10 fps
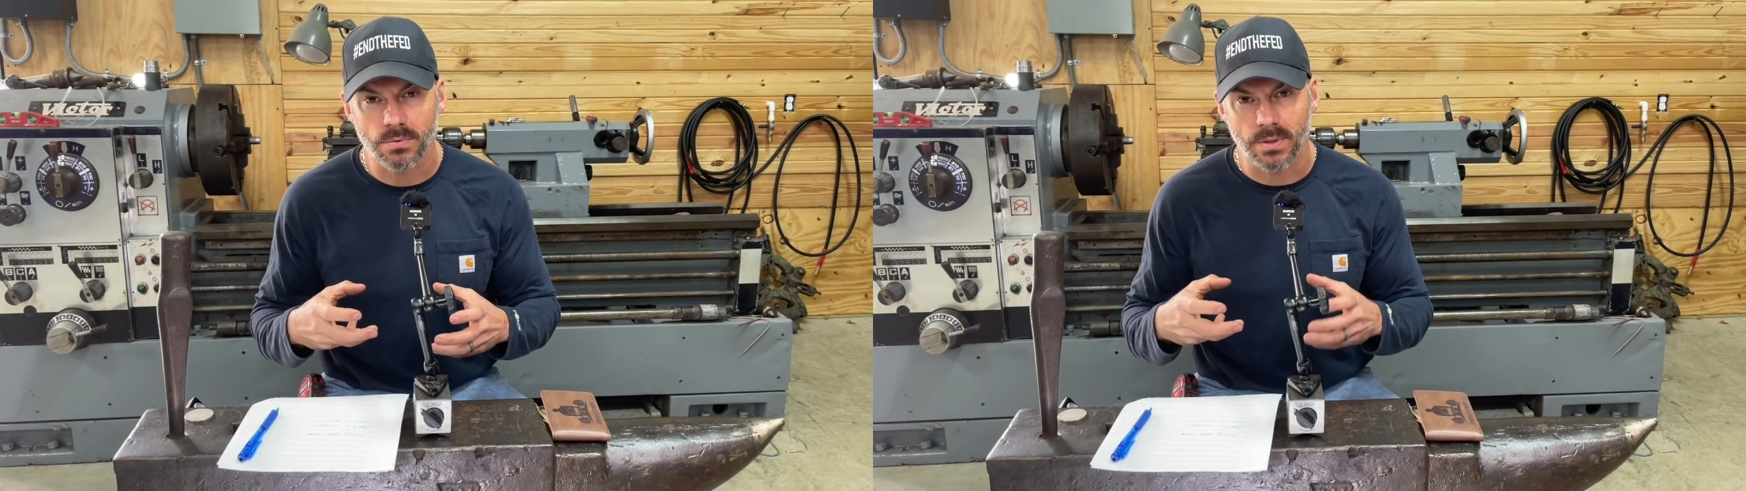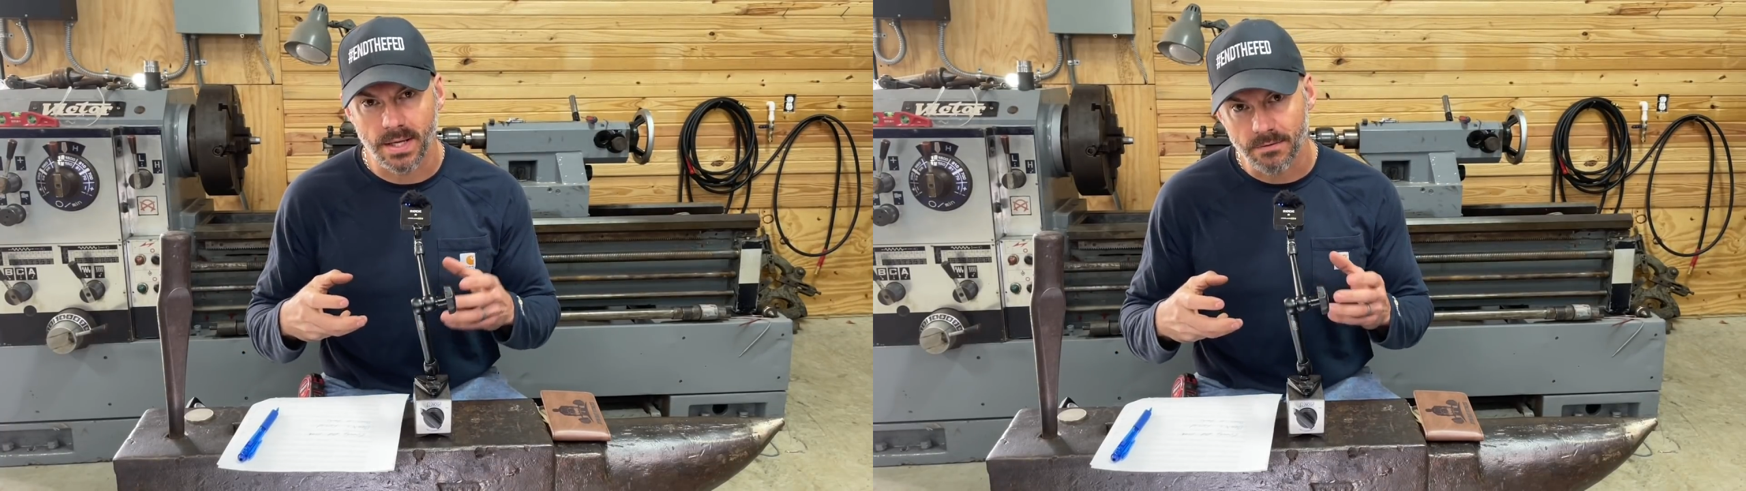
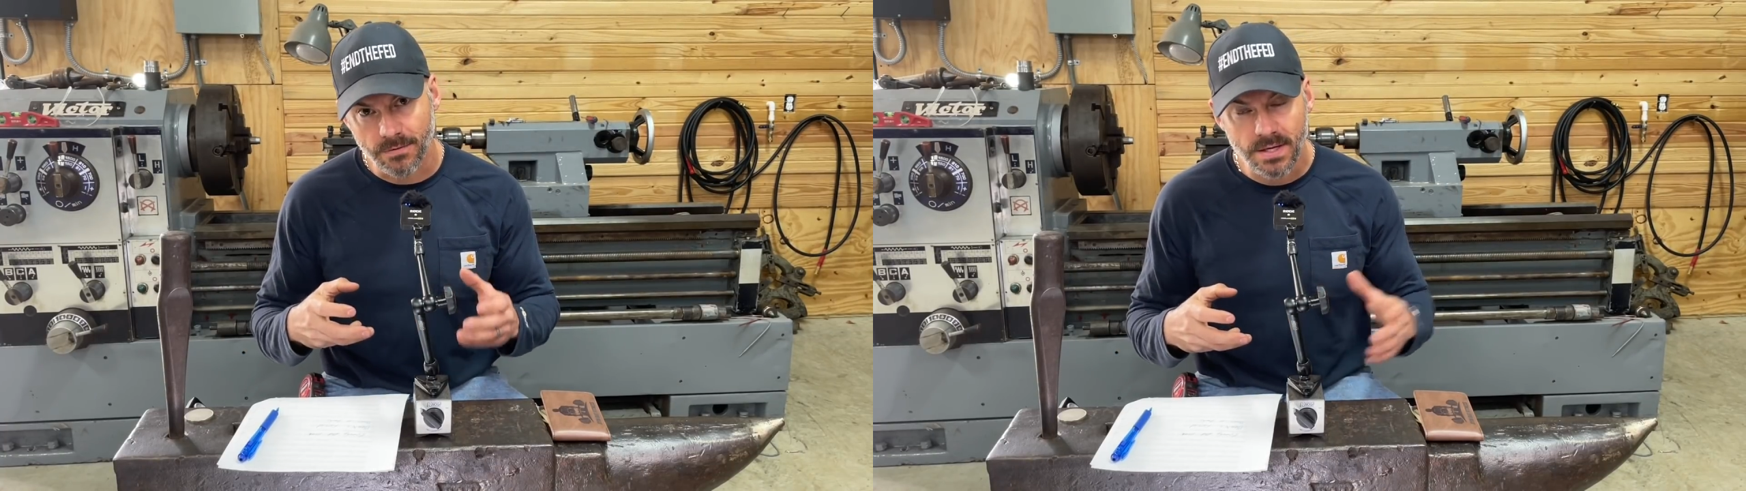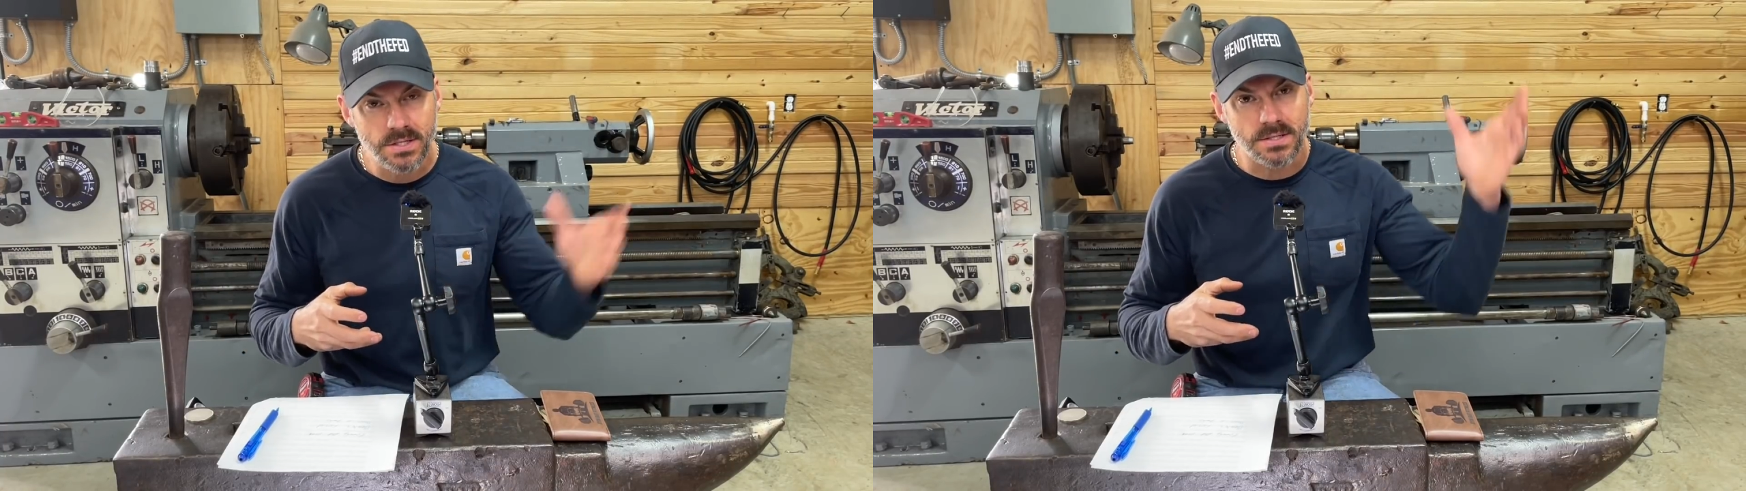when
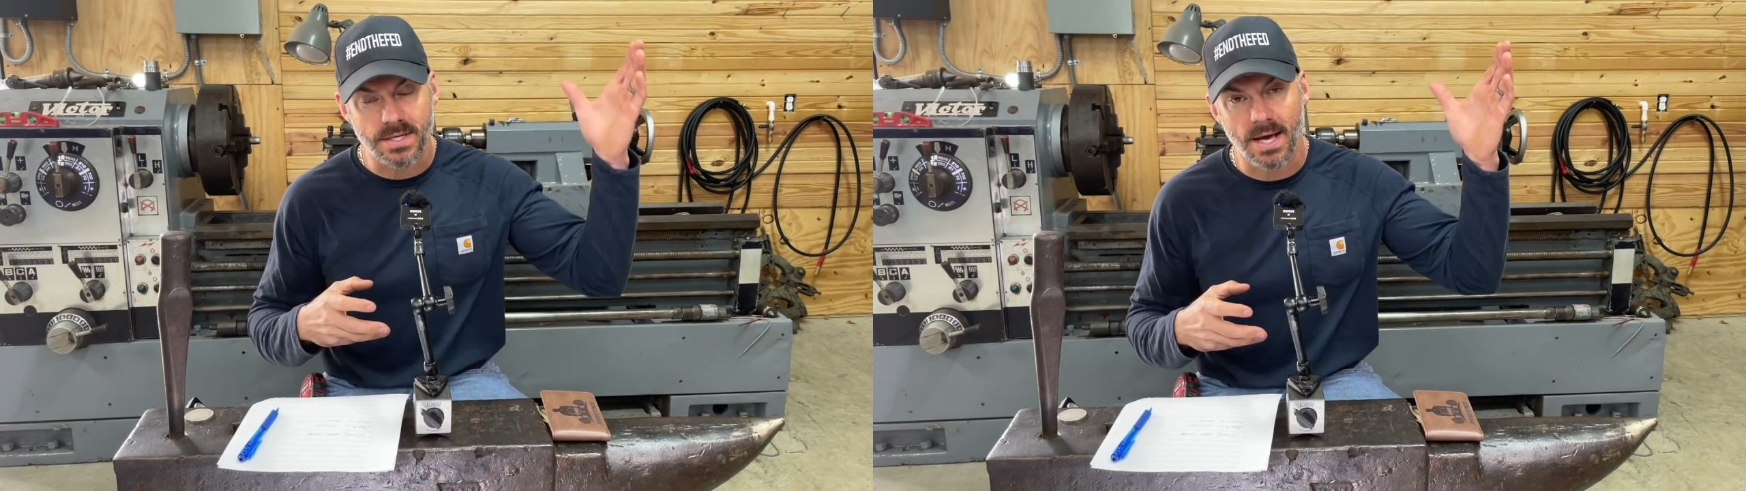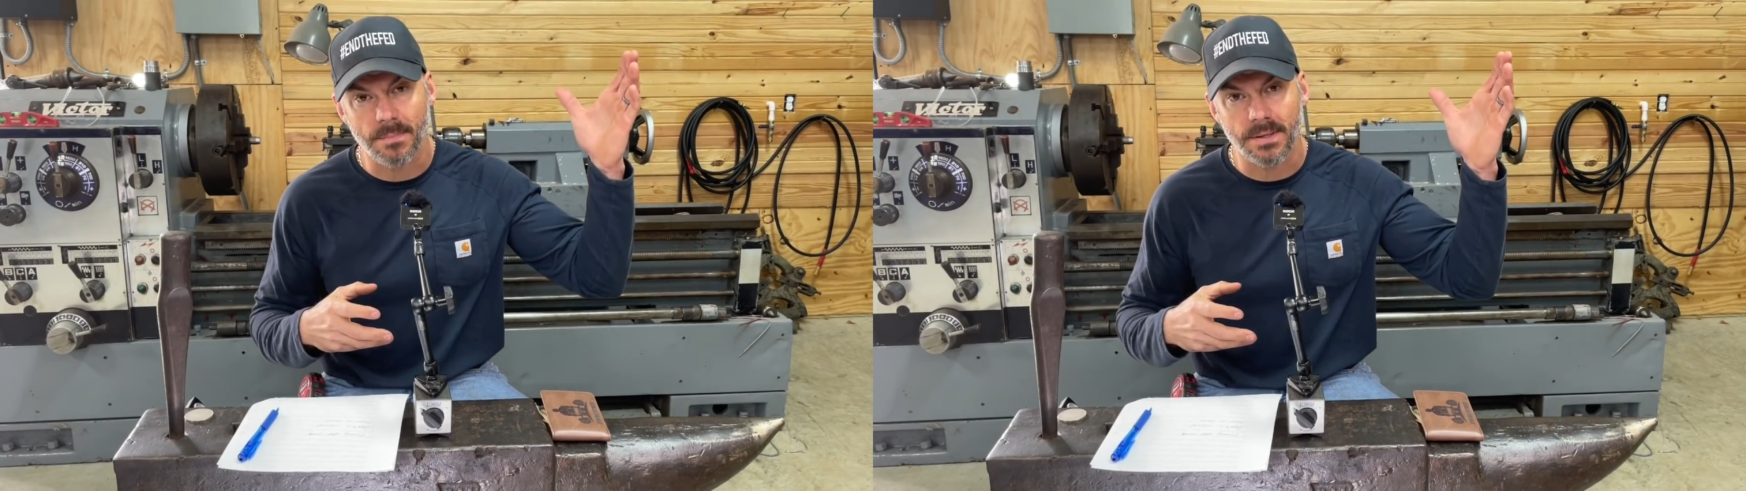inflation's
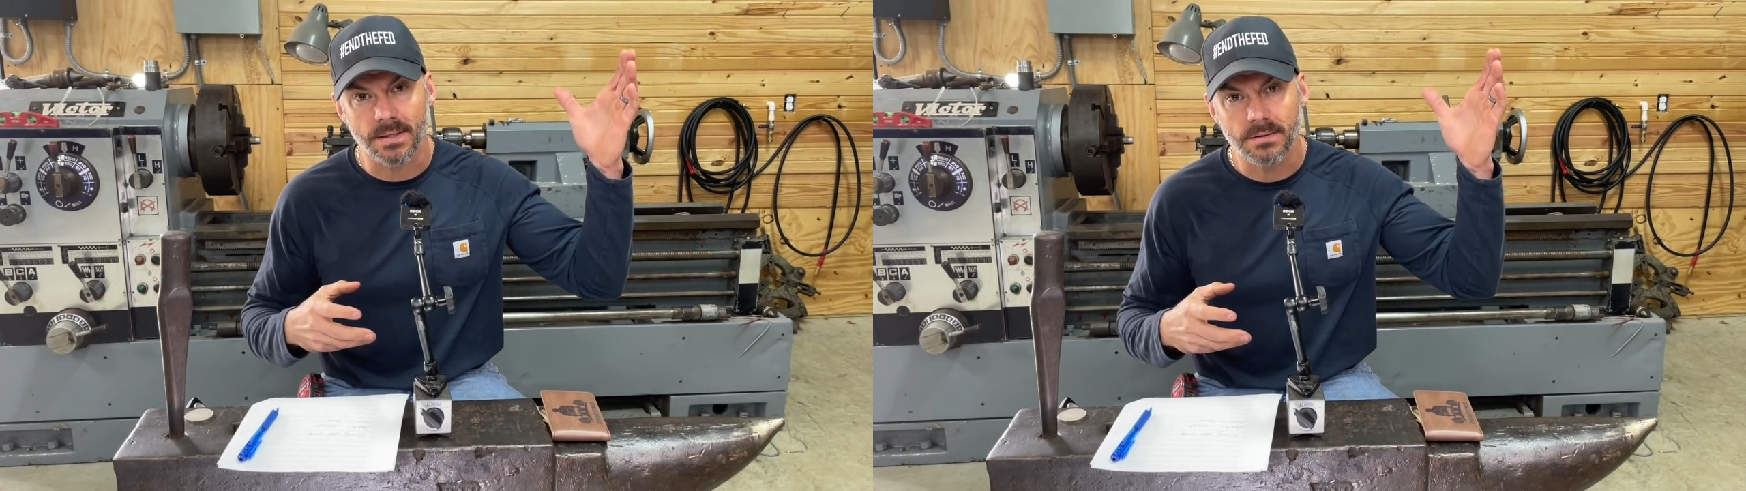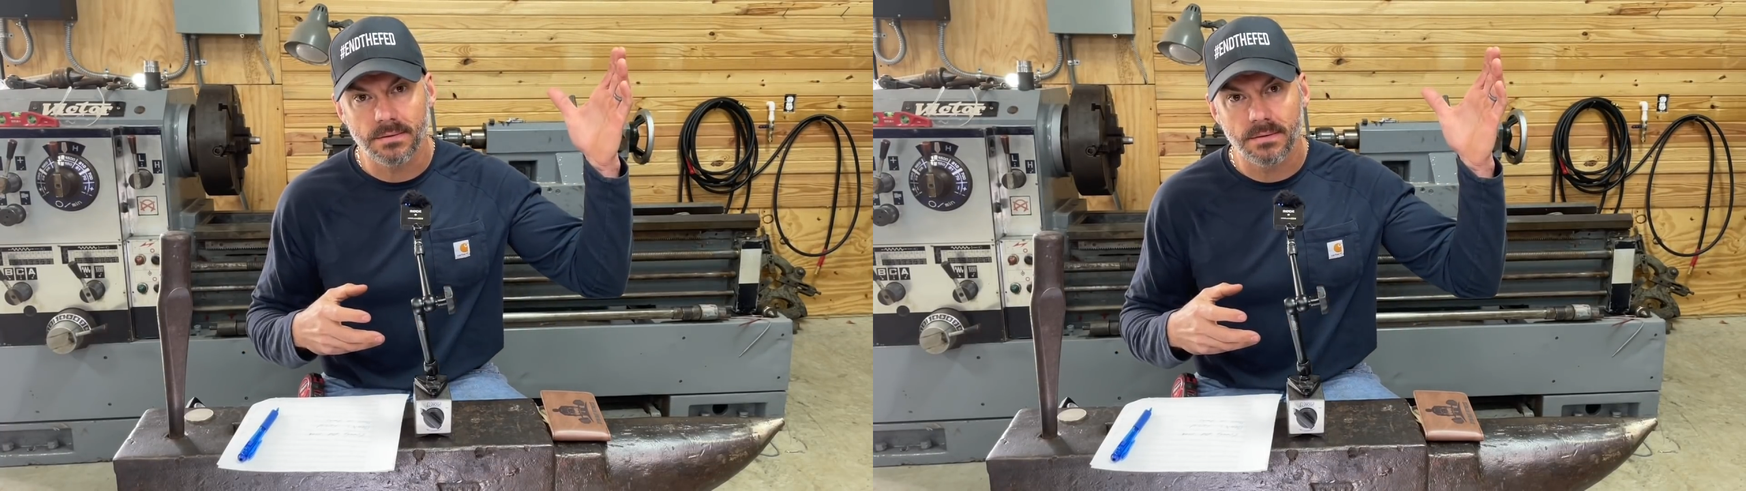happening,